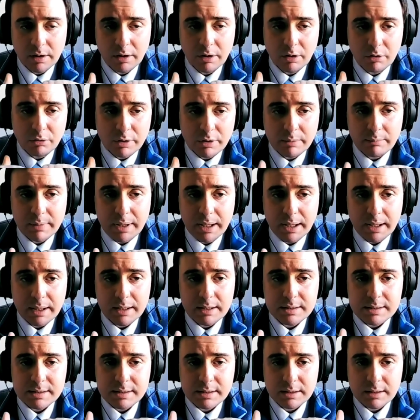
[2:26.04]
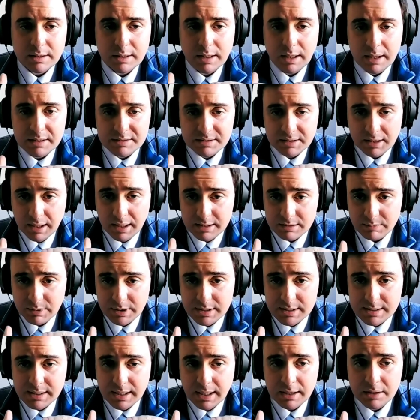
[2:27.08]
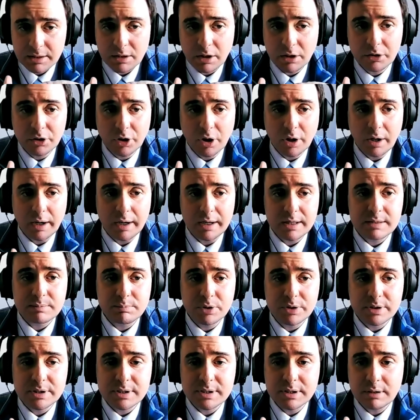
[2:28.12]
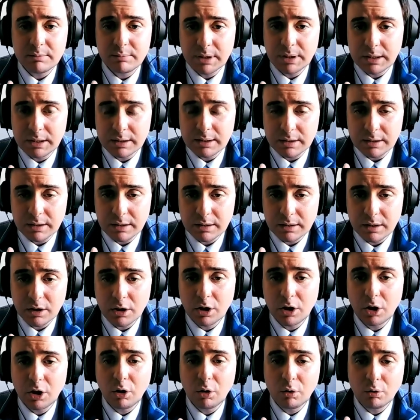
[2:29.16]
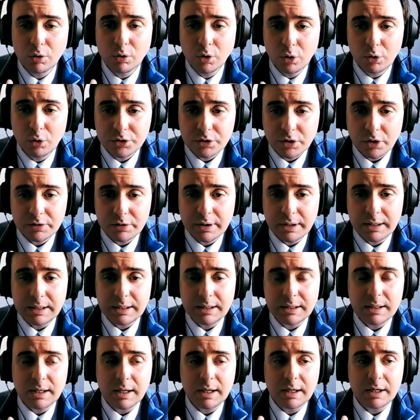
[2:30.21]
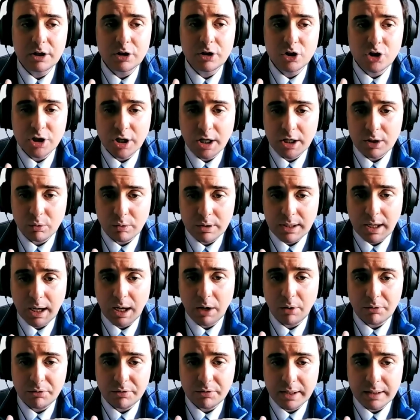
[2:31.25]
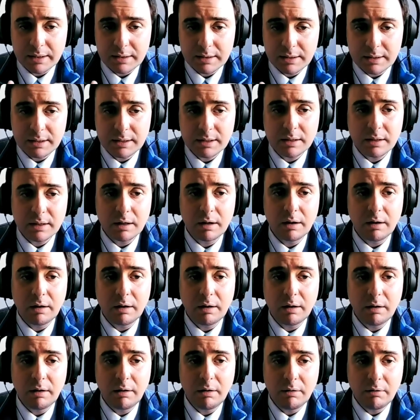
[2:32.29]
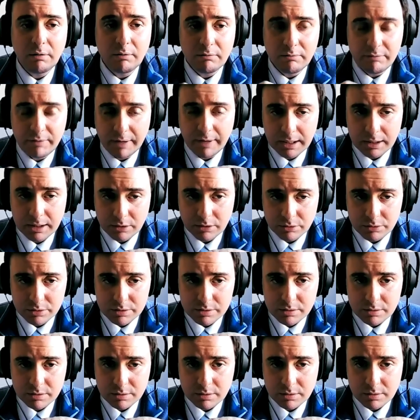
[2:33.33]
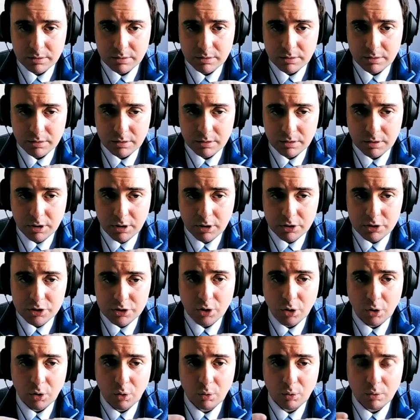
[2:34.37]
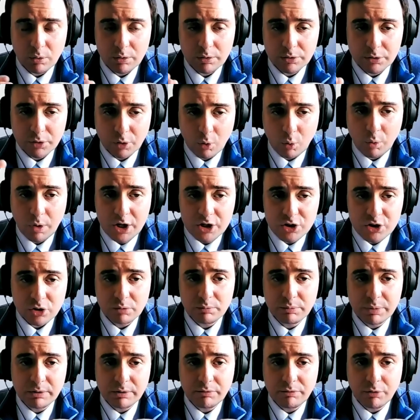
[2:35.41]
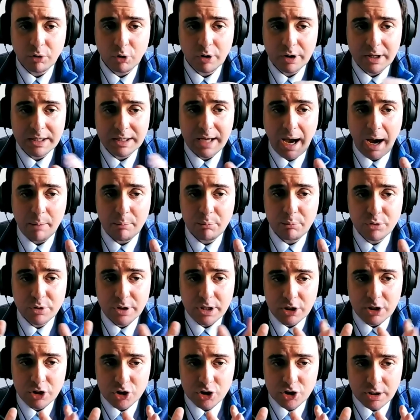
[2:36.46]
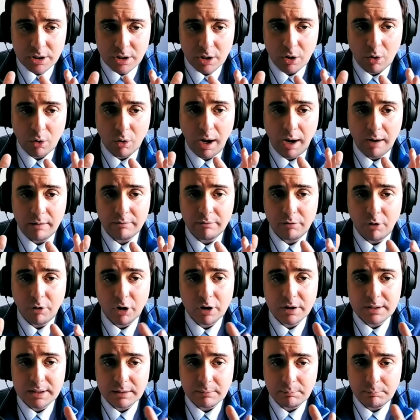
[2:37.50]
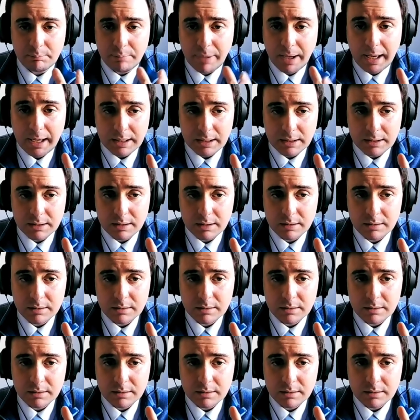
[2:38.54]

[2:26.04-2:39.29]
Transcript: remains, as it has been said, the responsibility rooted in genuine, authentic values. So the question before, in abridging or avoiding pain,